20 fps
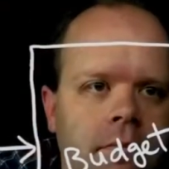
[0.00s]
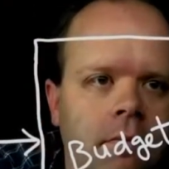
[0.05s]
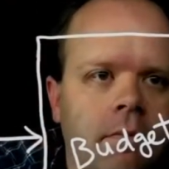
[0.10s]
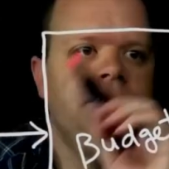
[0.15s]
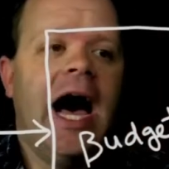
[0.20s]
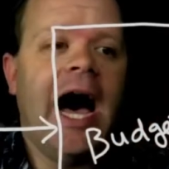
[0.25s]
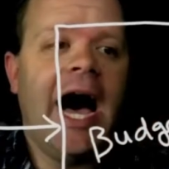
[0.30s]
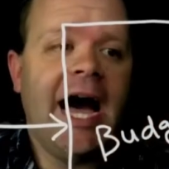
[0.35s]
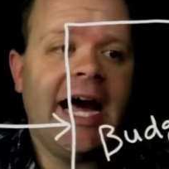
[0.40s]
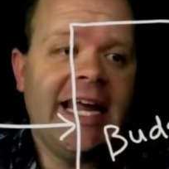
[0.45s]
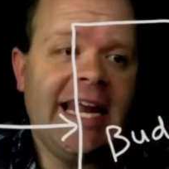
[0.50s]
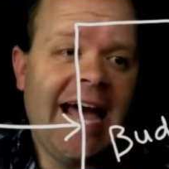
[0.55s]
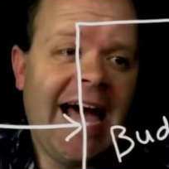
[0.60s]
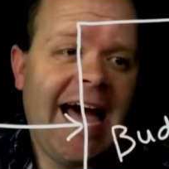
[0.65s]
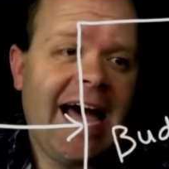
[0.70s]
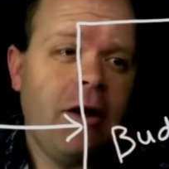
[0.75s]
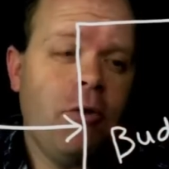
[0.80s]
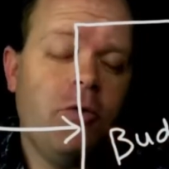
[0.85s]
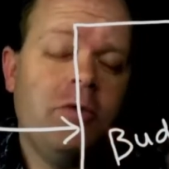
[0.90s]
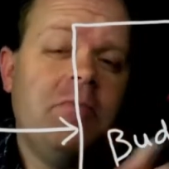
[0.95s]
I can
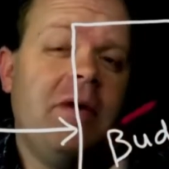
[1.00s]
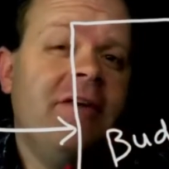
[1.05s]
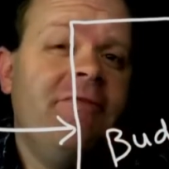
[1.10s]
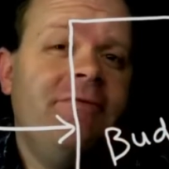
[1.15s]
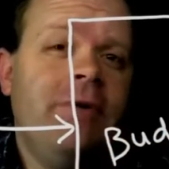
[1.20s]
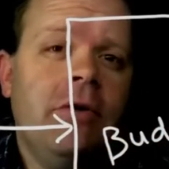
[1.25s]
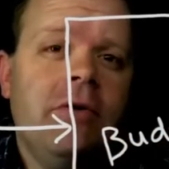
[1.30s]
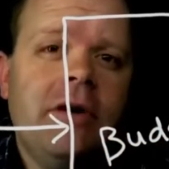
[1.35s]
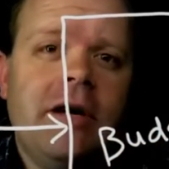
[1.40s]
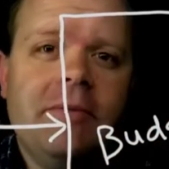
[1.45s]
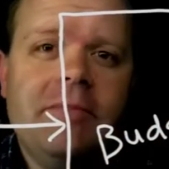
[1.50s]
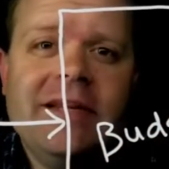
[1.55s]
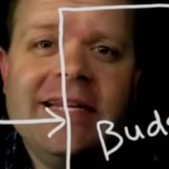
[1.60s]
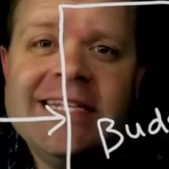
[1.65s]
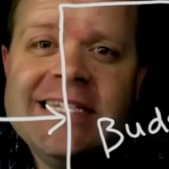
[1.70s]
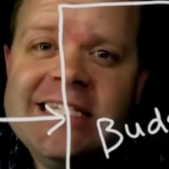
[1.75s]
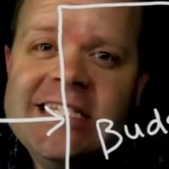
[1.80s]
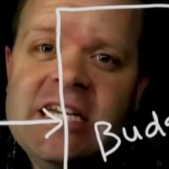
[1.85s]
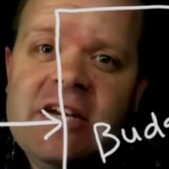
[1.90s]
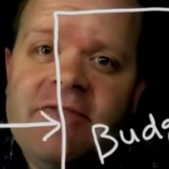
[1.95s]
haggle with my phone company to
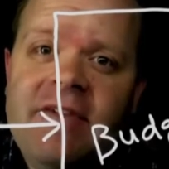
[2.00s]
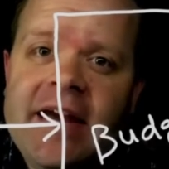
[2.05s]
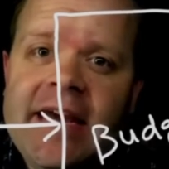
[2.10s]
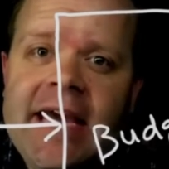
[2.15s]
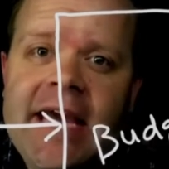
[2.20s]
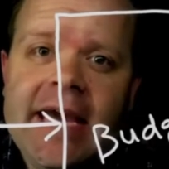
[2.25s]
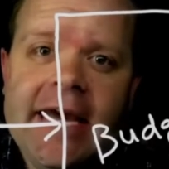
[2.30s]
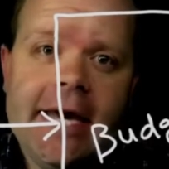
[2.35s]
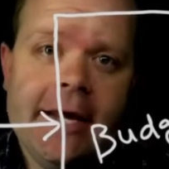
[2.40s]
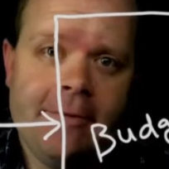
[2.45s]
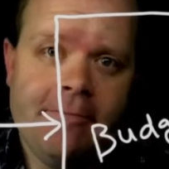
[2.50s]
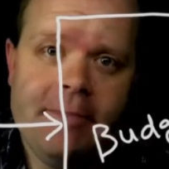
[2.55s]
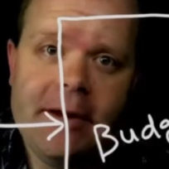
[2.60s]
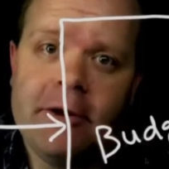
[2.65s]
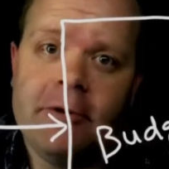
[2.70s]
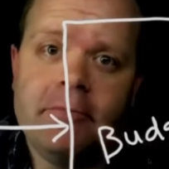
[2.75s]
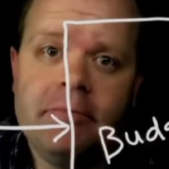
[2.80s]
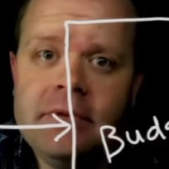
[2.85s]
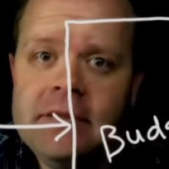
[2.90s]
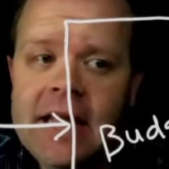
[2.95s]
see if I can't get a better
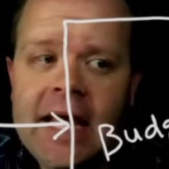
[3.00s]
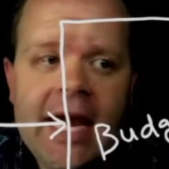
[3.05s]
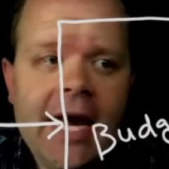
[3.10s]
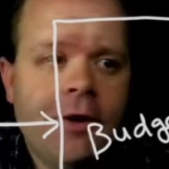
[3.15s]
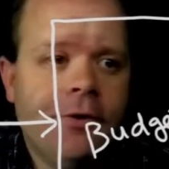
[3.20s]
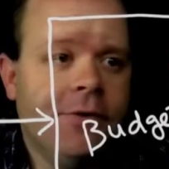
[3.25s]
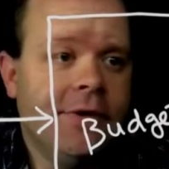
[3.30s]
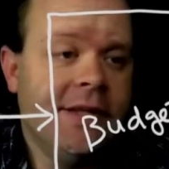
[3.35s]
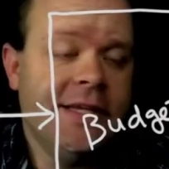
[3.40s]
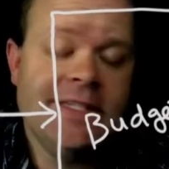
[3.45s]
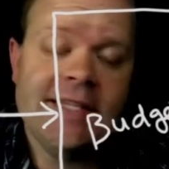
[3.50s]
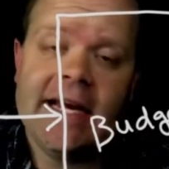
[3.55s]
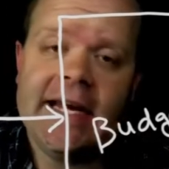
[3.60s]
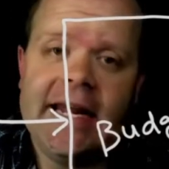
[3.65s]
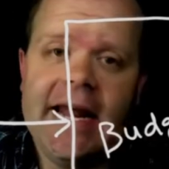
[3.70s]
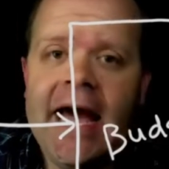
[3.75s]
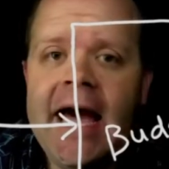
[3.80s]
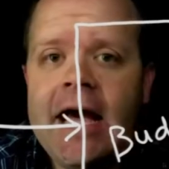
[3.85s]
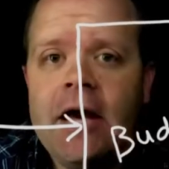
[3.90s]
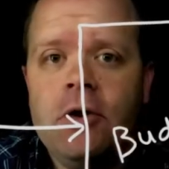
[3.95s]
plan, or at least I can
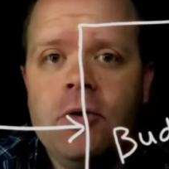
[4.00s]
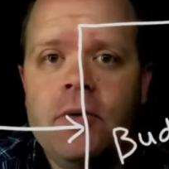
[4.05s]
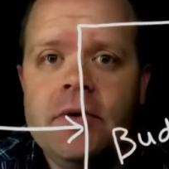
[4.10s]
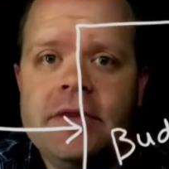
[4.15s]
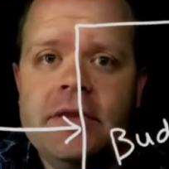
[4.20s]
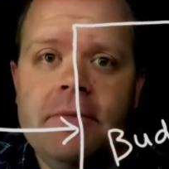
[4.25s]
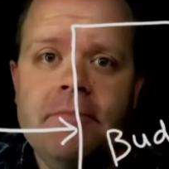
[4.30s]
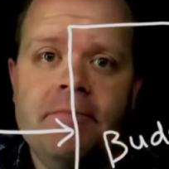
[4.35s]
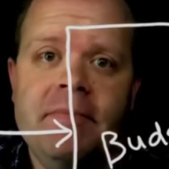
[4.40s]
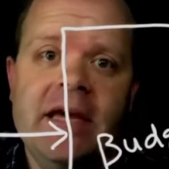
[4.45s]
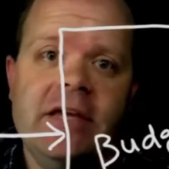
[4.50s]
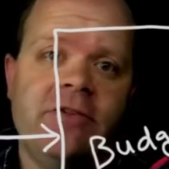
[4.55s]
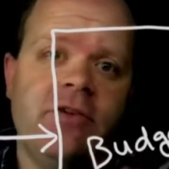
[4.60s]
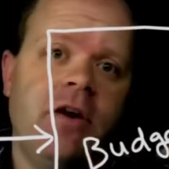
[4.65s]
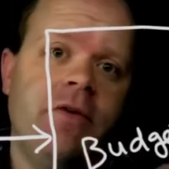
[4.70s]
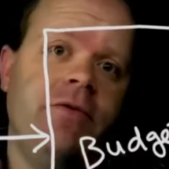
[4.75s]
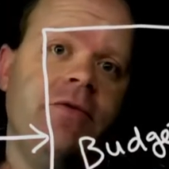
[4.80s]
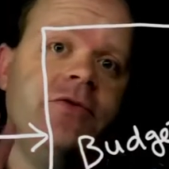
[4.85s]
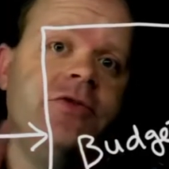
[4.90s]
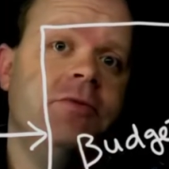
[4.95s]
haggle with them based
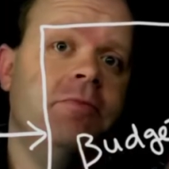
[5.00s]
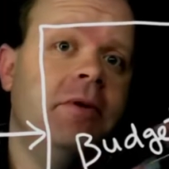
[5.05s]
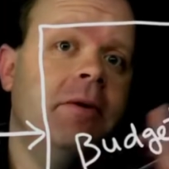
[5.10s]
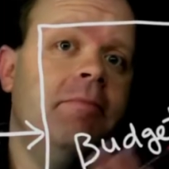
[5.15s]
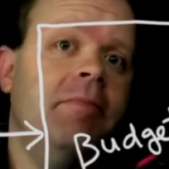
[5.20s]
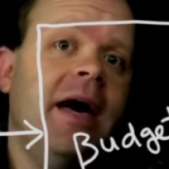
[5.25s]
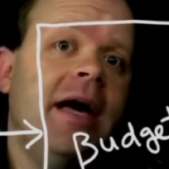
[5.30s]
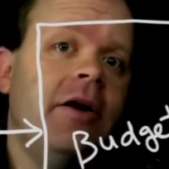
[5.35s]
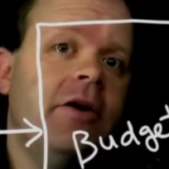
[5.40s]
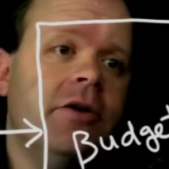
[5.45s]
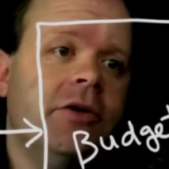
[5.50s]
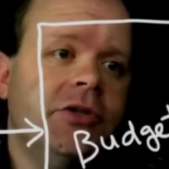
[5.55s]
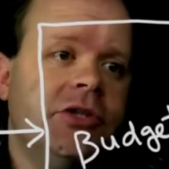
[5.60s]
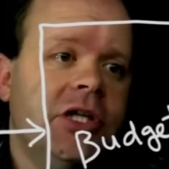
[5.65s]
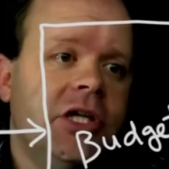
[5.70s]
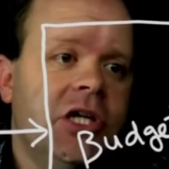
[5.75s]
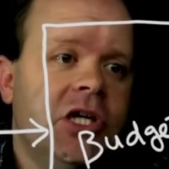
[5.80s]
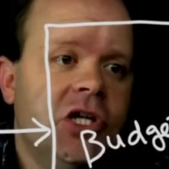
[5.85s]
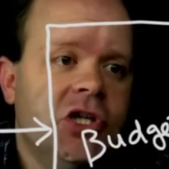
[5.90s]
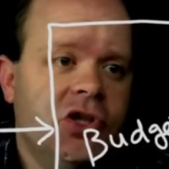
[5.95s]
off of some competitors.
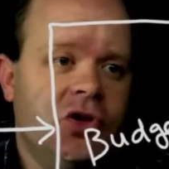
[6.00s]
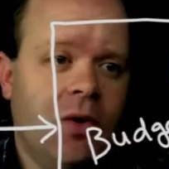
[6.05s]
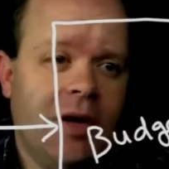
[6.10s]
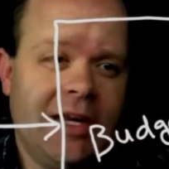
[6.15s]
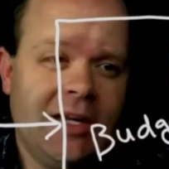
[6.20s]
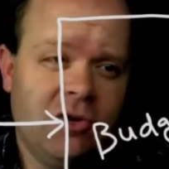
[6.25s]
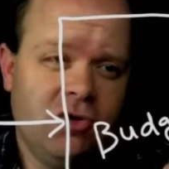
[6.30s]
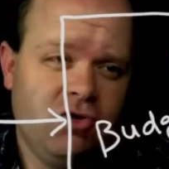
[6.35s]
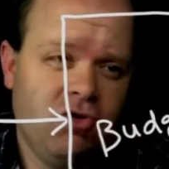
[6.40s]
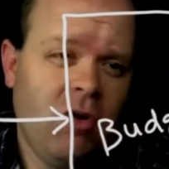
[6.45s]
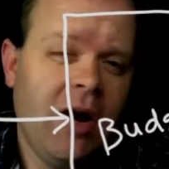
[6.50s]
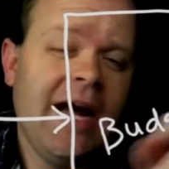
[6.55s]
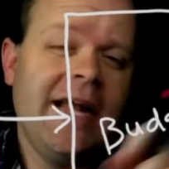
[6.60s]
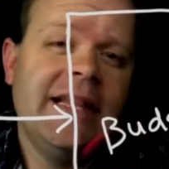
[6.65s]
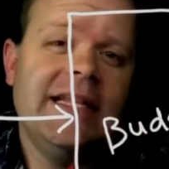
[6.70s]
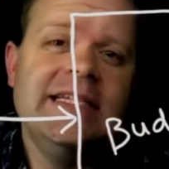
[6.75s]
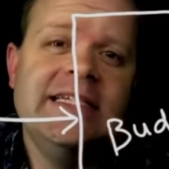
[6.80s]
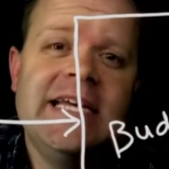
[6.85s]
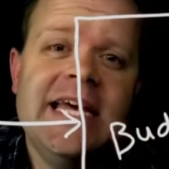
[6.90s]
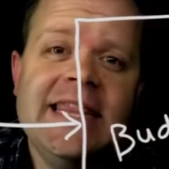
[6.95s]
So I can try and at
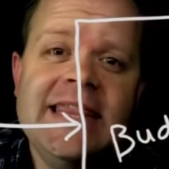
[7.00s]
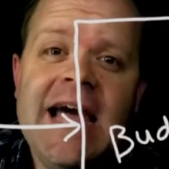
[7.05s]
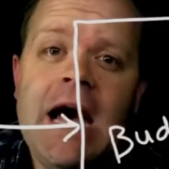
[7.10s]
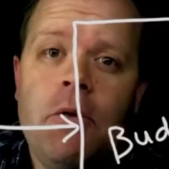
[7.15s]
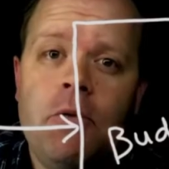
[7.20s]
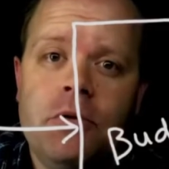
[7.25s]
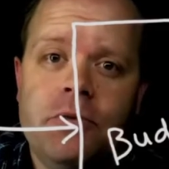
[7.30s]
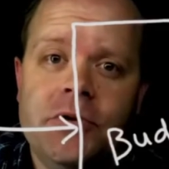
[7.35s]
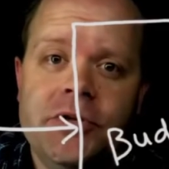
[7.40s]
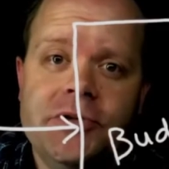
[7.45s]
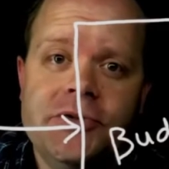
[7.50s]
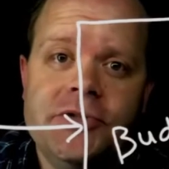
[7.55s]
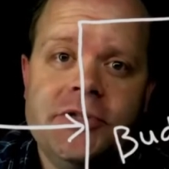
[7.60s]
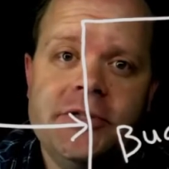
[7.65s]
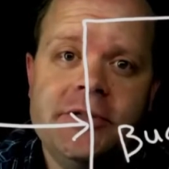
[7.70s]
least get that one reduced.